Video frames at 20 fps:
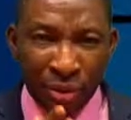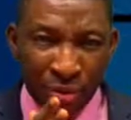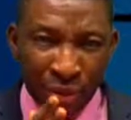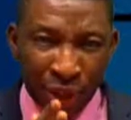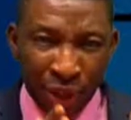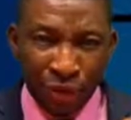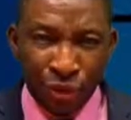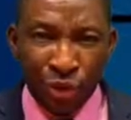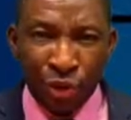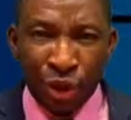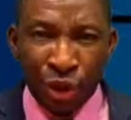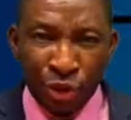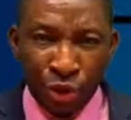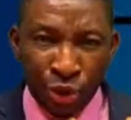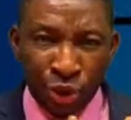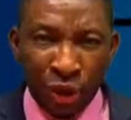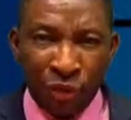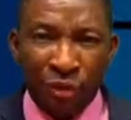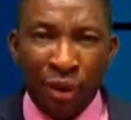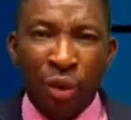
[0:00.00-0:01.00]
give you a
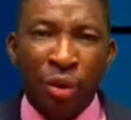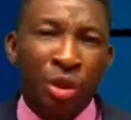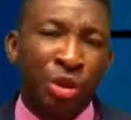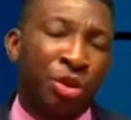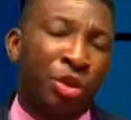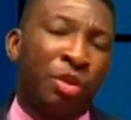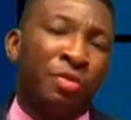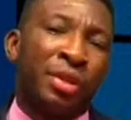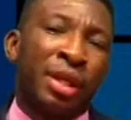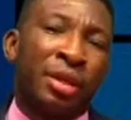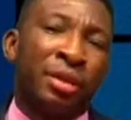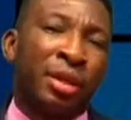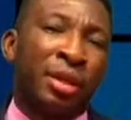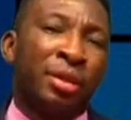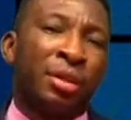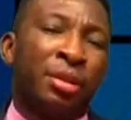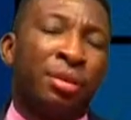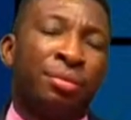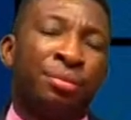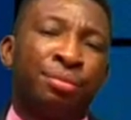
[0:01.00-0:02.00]
total valuation of its
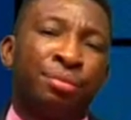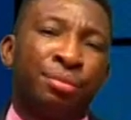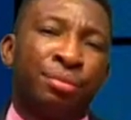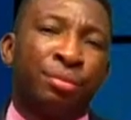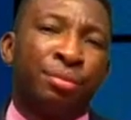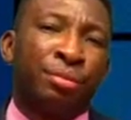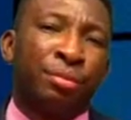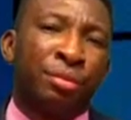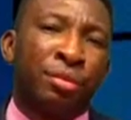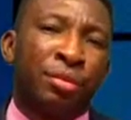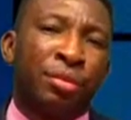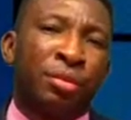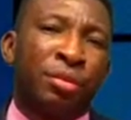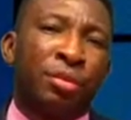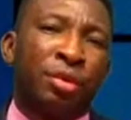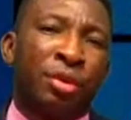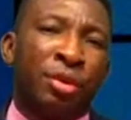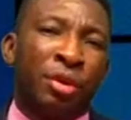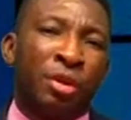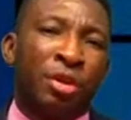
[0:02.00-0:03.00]
assets?
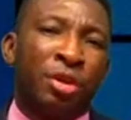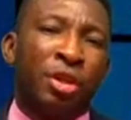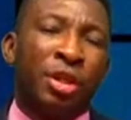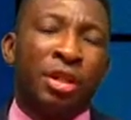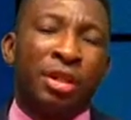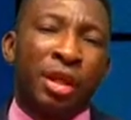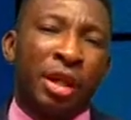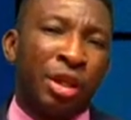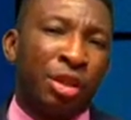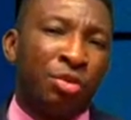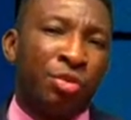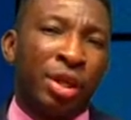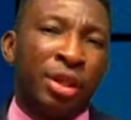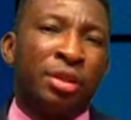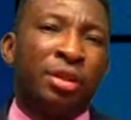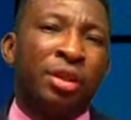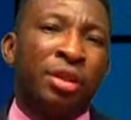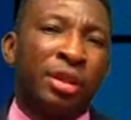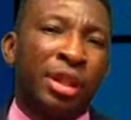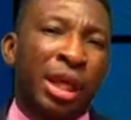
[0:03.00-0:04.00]
These are
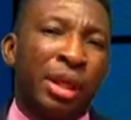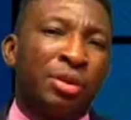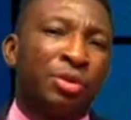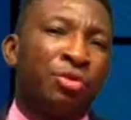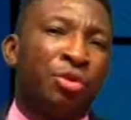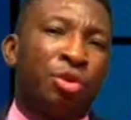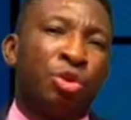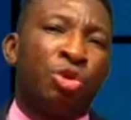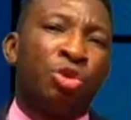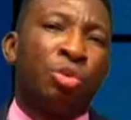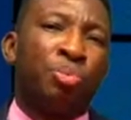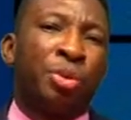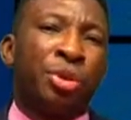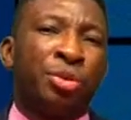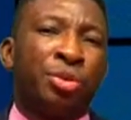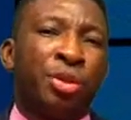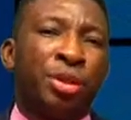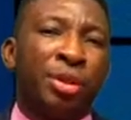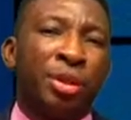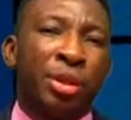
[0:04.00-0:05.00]
interesting times for those
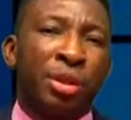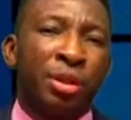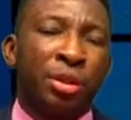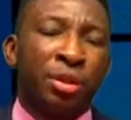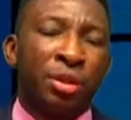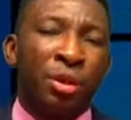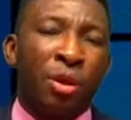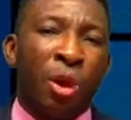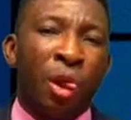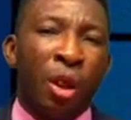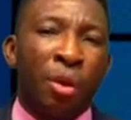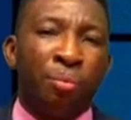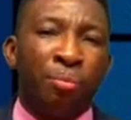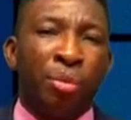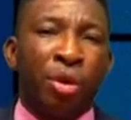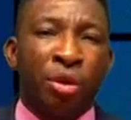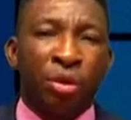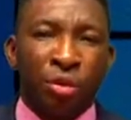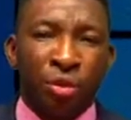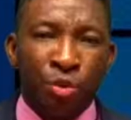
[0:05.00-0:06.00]
opportunities,
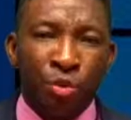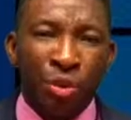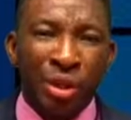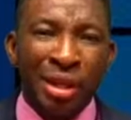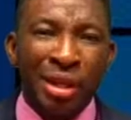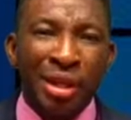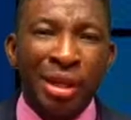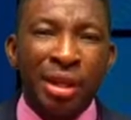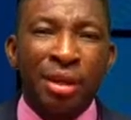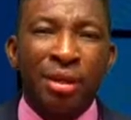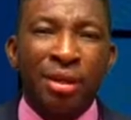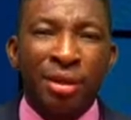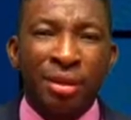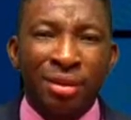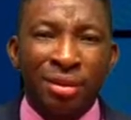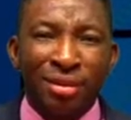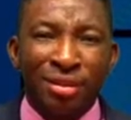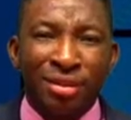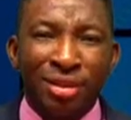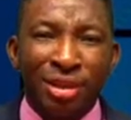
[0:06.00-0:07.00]
but we need
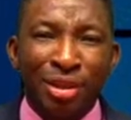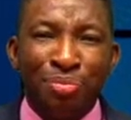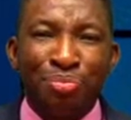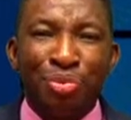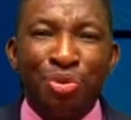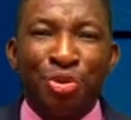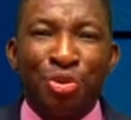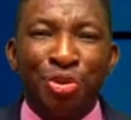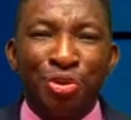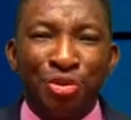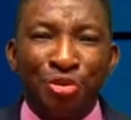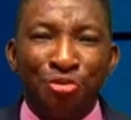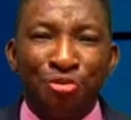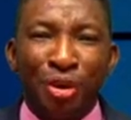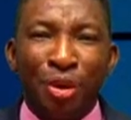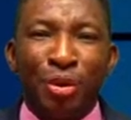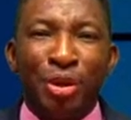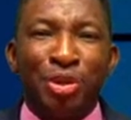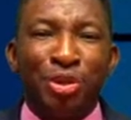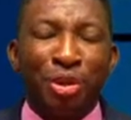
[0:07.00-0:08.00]
simple
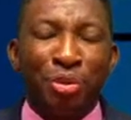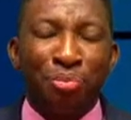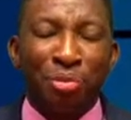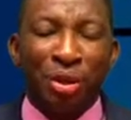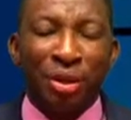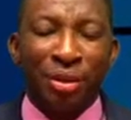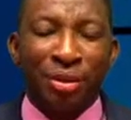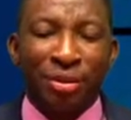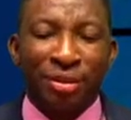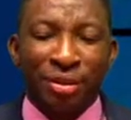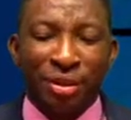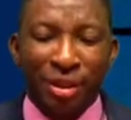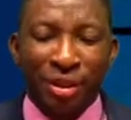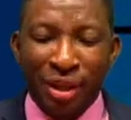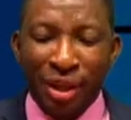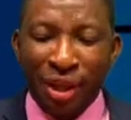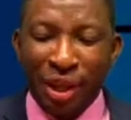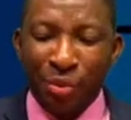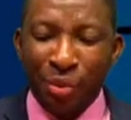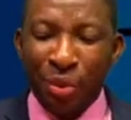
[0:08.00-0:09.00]
valuation models.
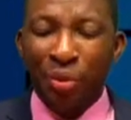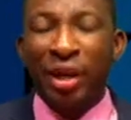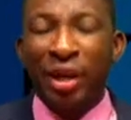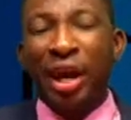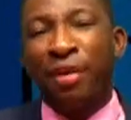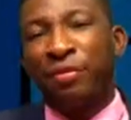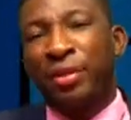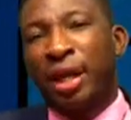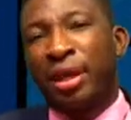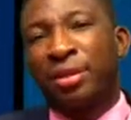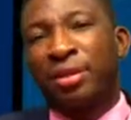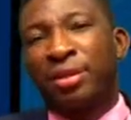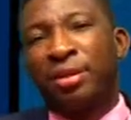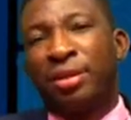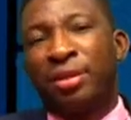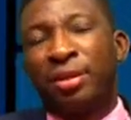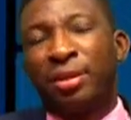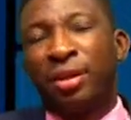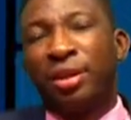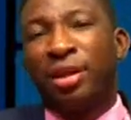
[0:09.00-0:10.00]
And when we have that,
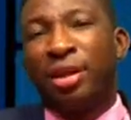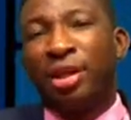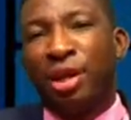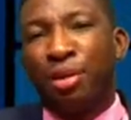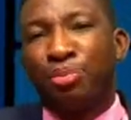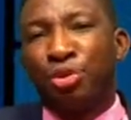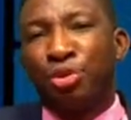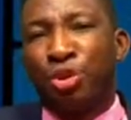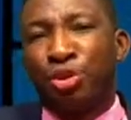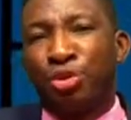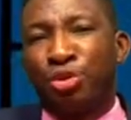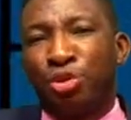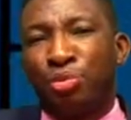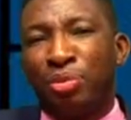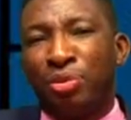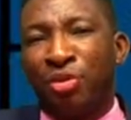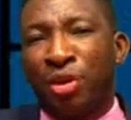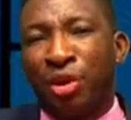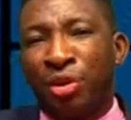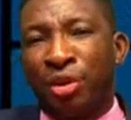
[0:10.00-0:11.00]
it helps us to be
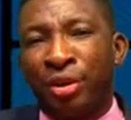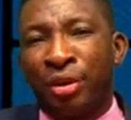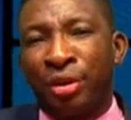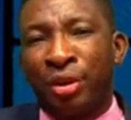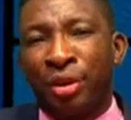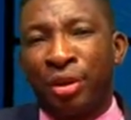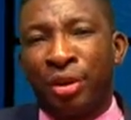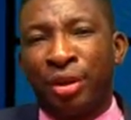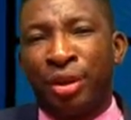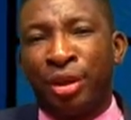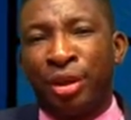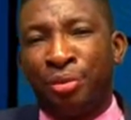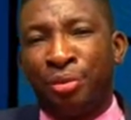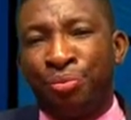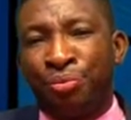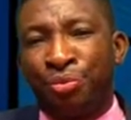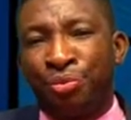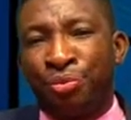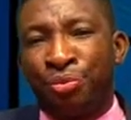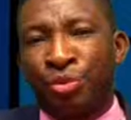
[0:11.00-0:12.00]
very,
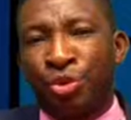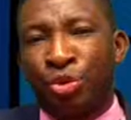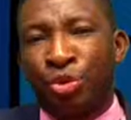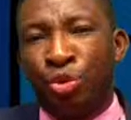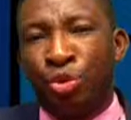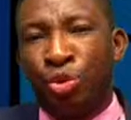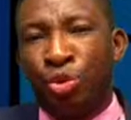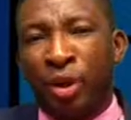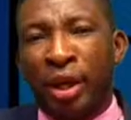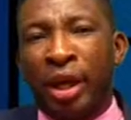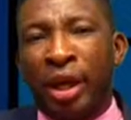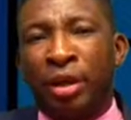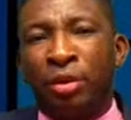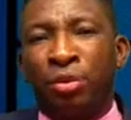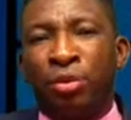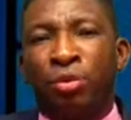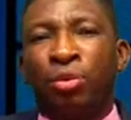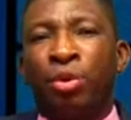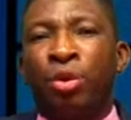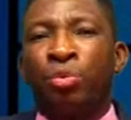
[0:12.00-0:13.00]
to look at
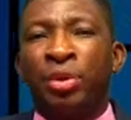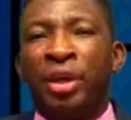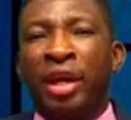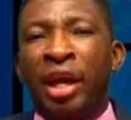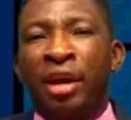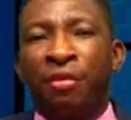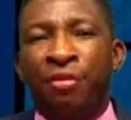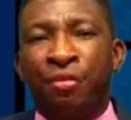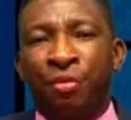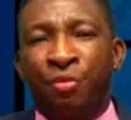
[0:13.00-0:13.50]
what we have,